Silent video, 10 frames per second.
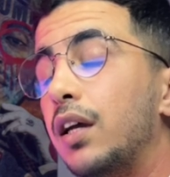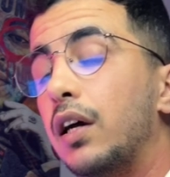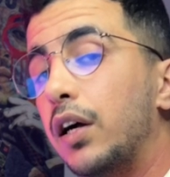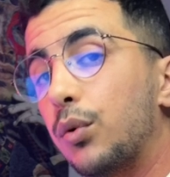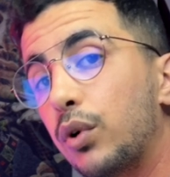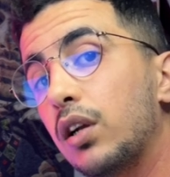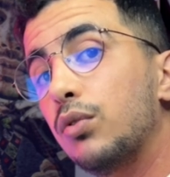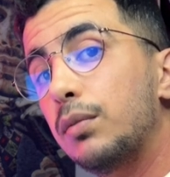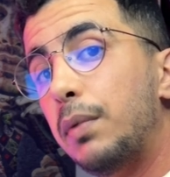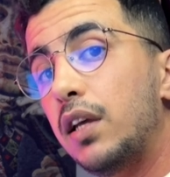reload
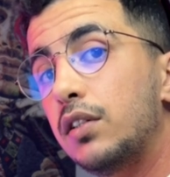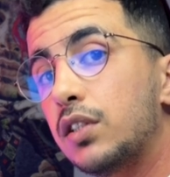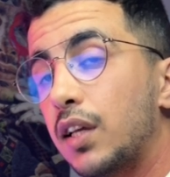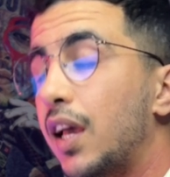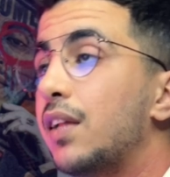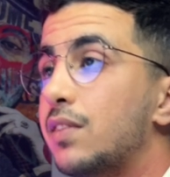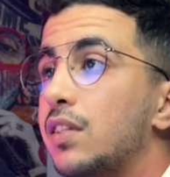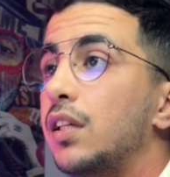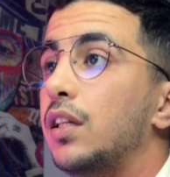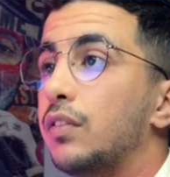the page and
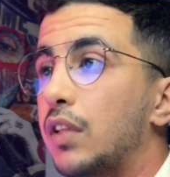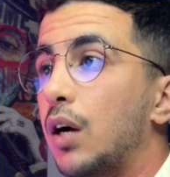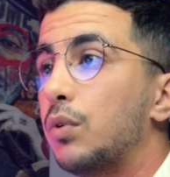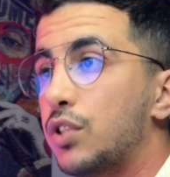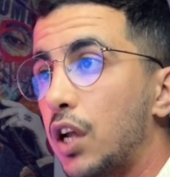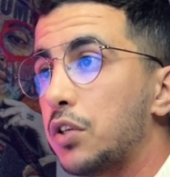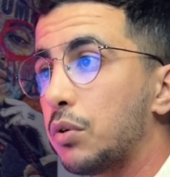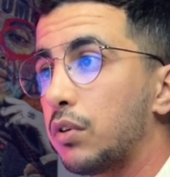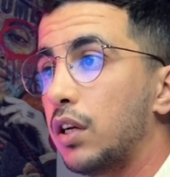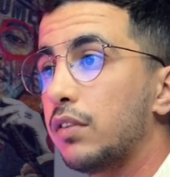see if that will change or
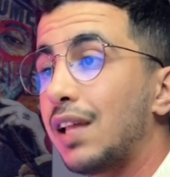not.